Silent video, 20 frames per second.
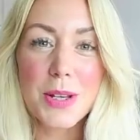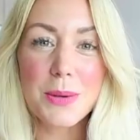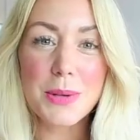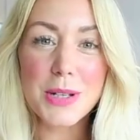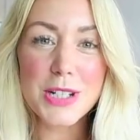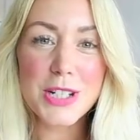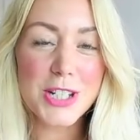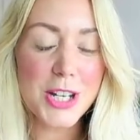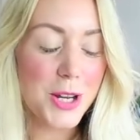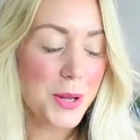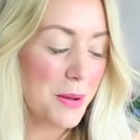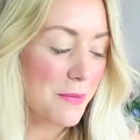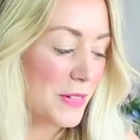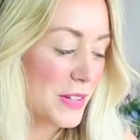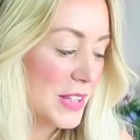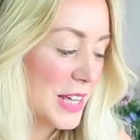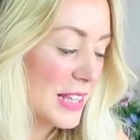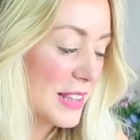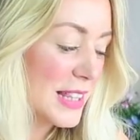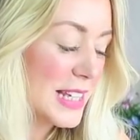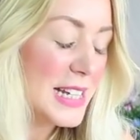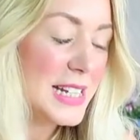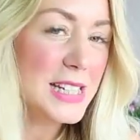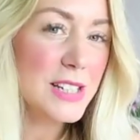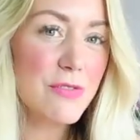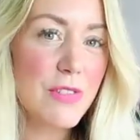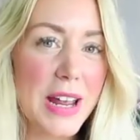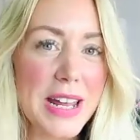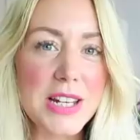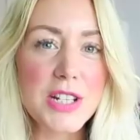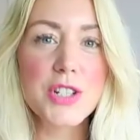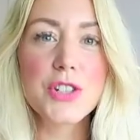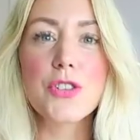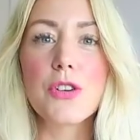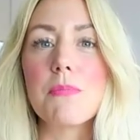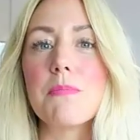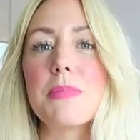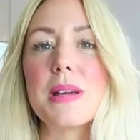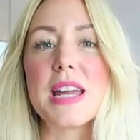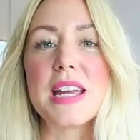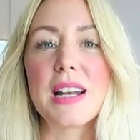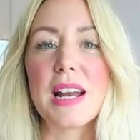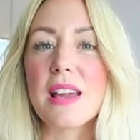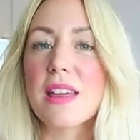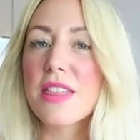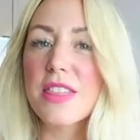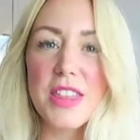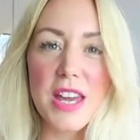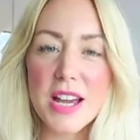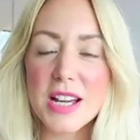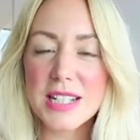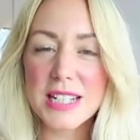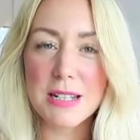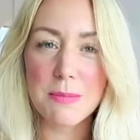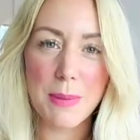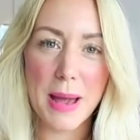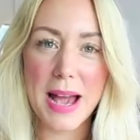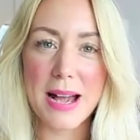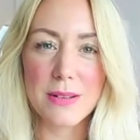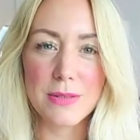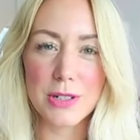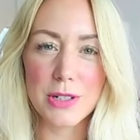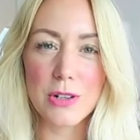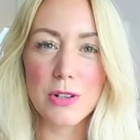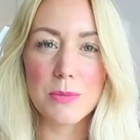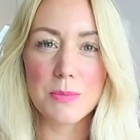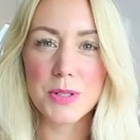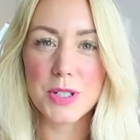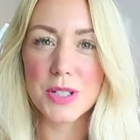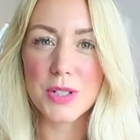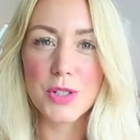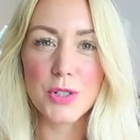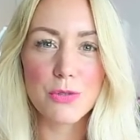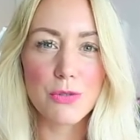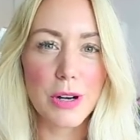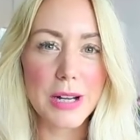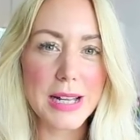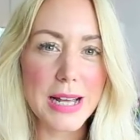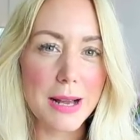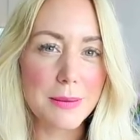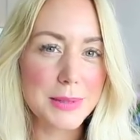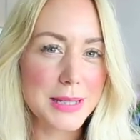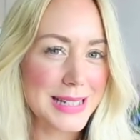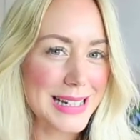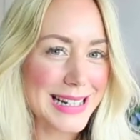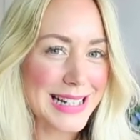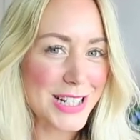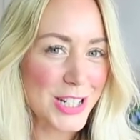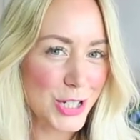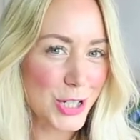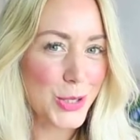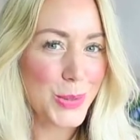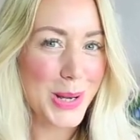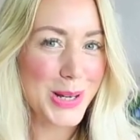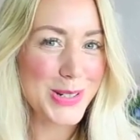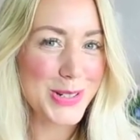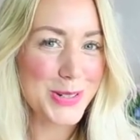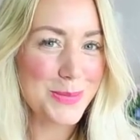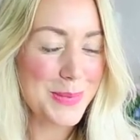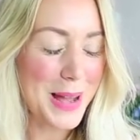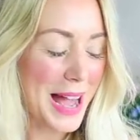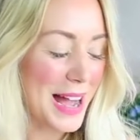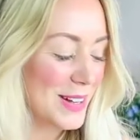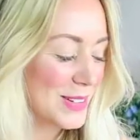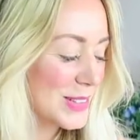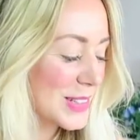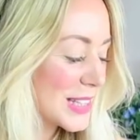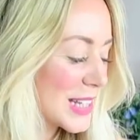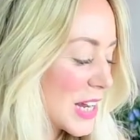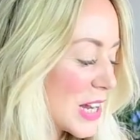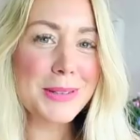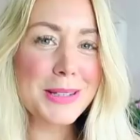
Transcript: So I'm going to show you everything. These range from being like £30 options right up to nearly £200.